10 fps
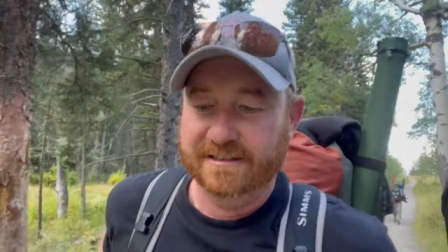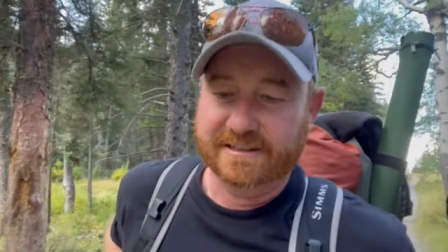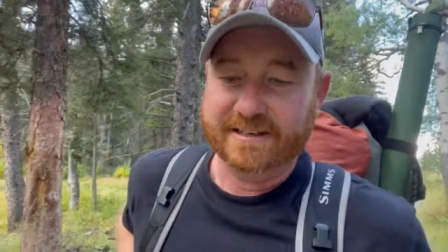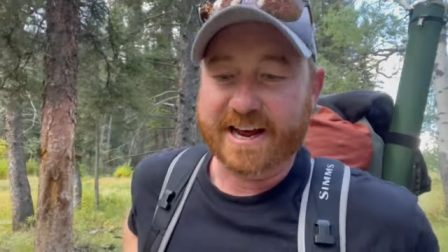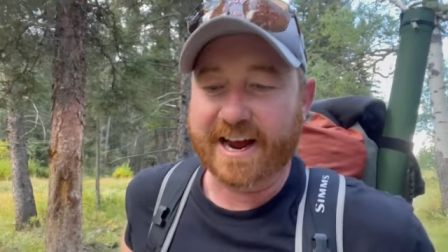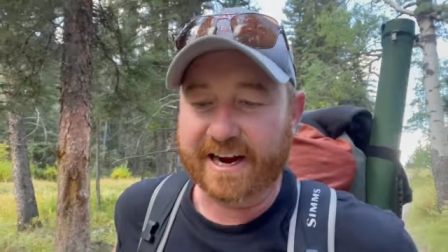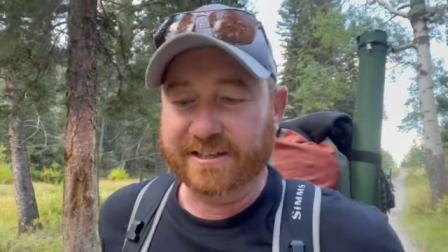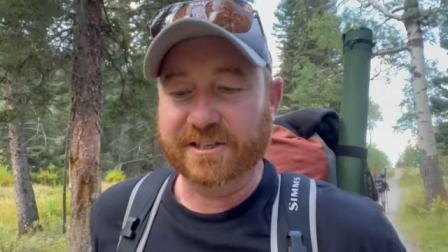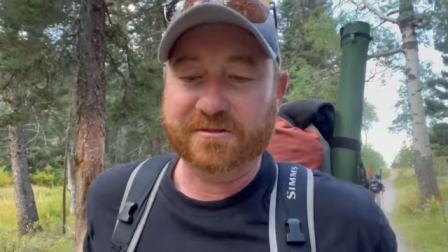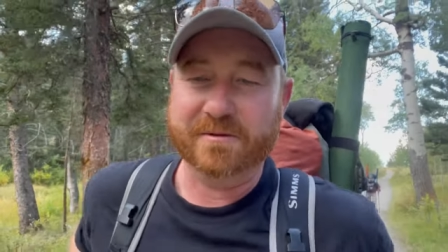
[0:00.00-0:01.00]
today,
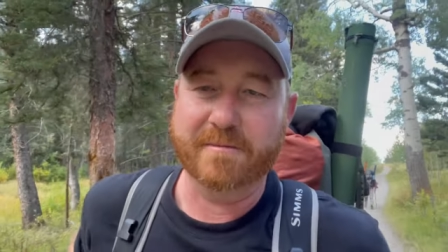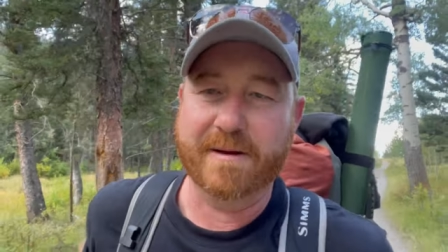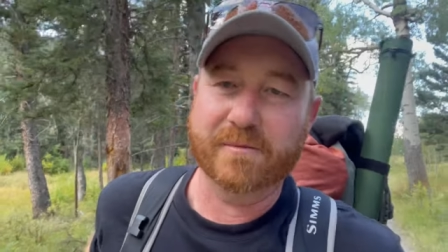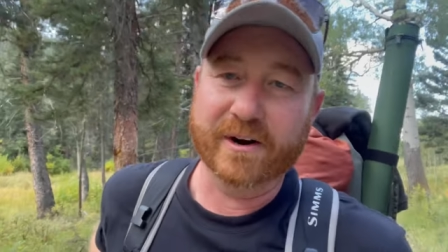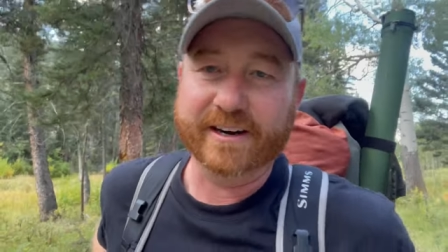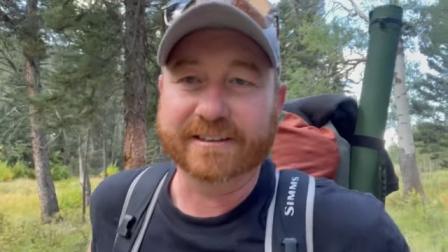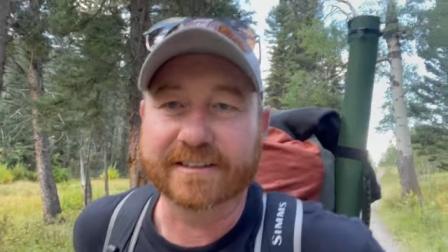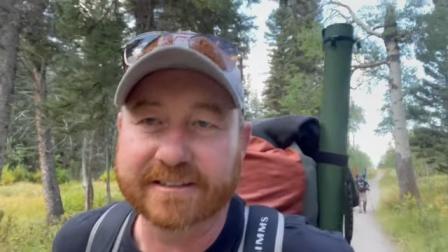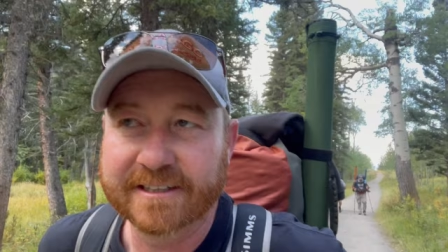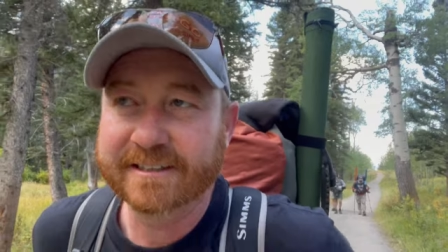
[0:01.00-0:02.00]
just remembering
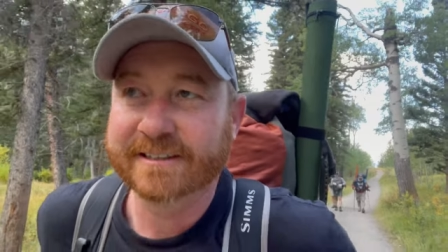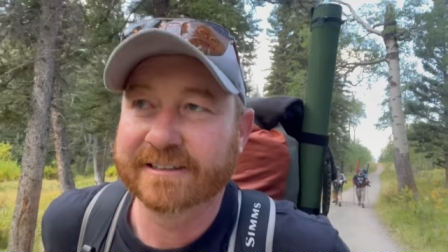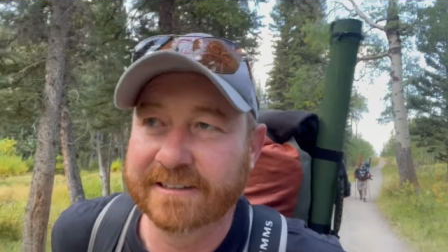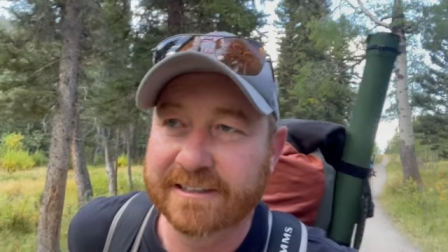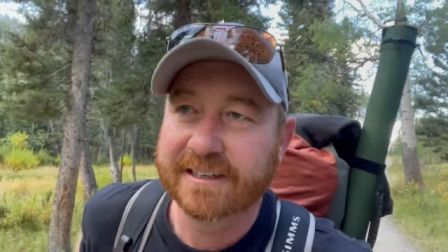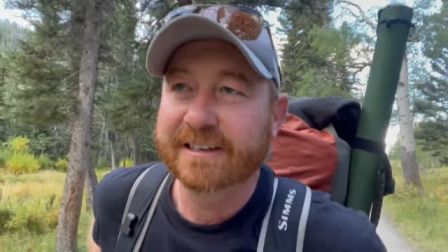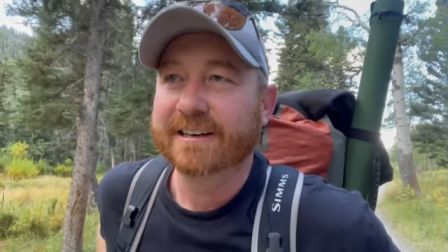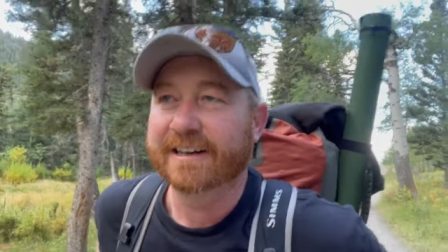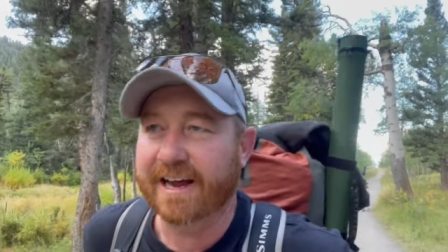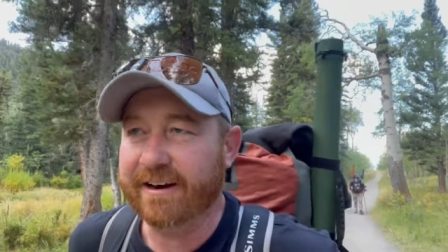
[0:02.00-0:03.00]
the
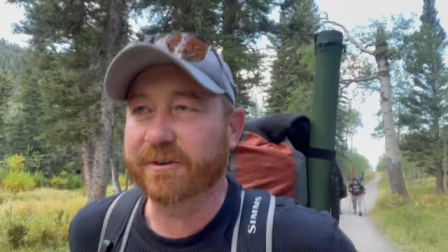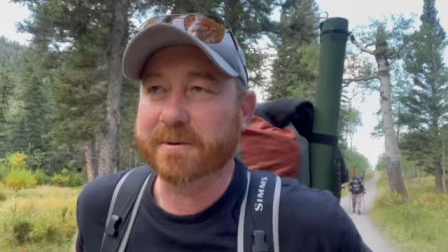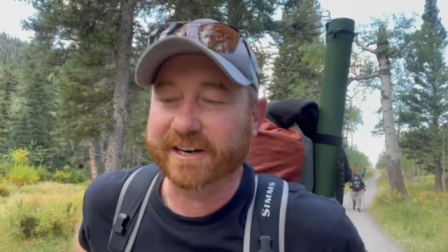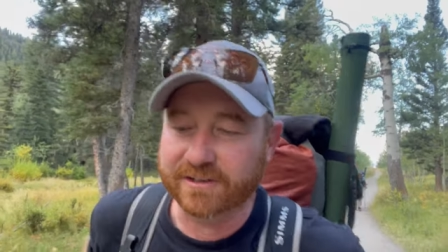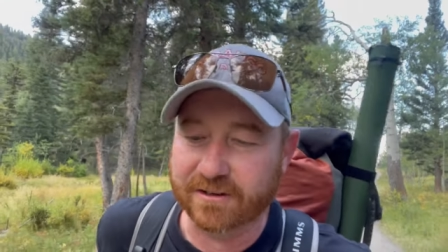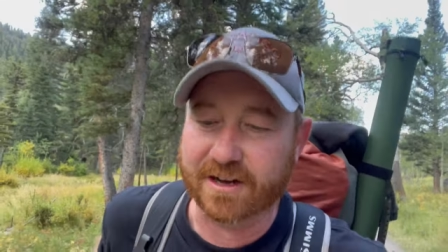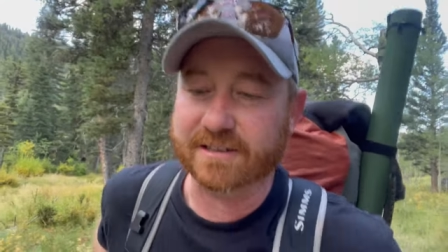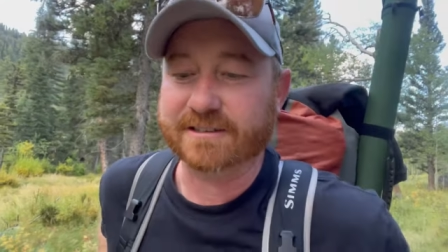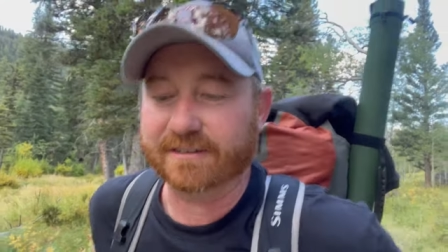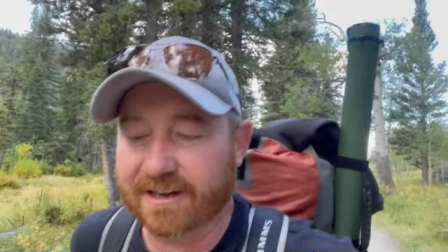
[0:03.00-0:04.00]
everybody who
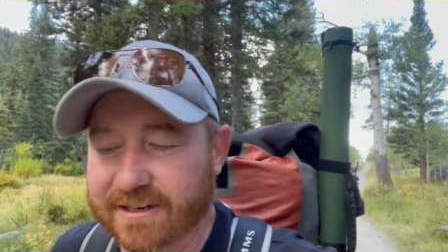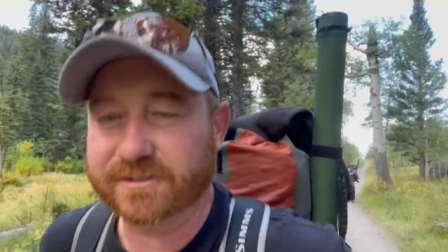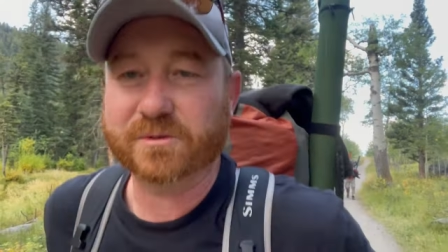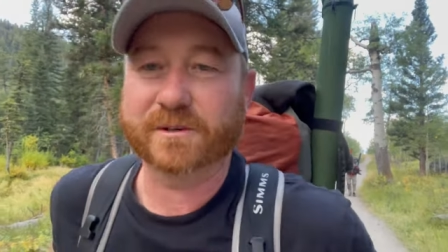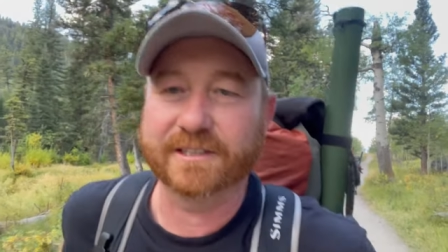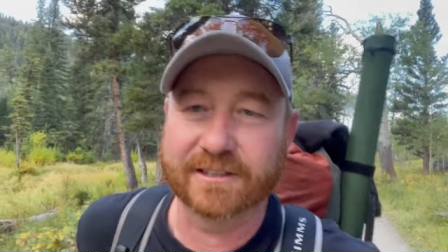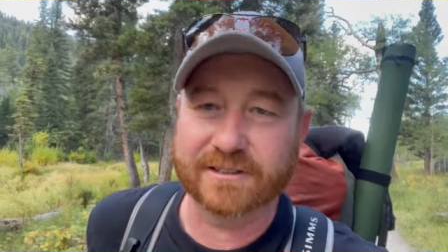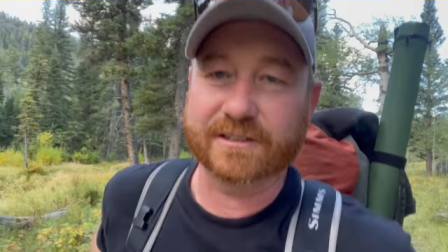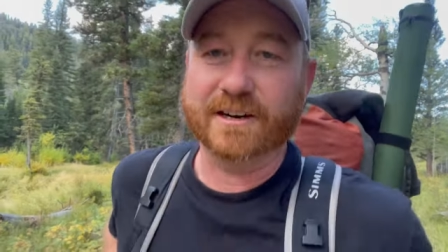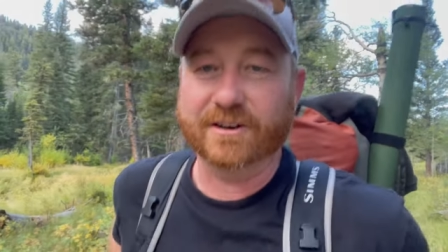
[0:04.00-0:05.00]
lost their lives 20
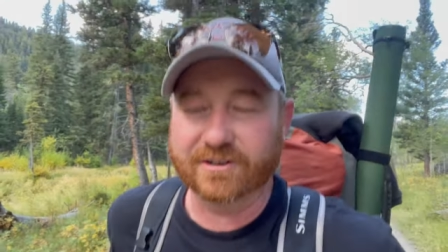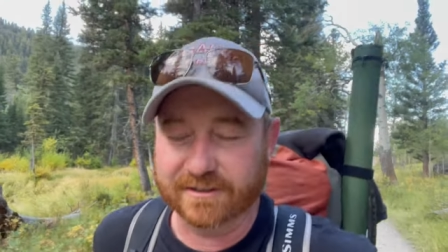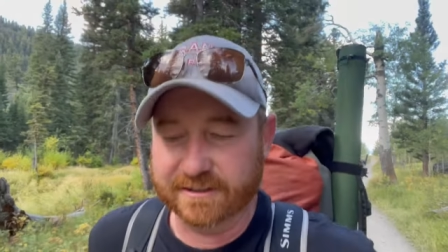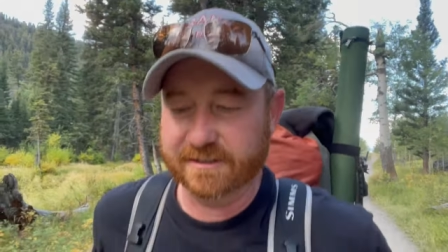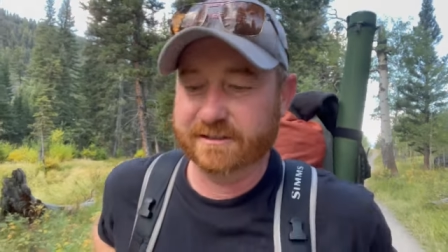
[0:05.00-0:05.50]
years ago and